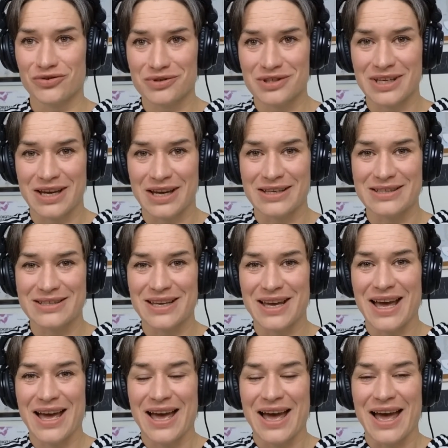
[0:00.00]
use case
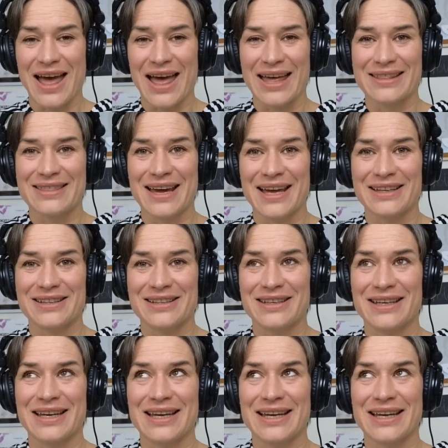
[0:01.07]
that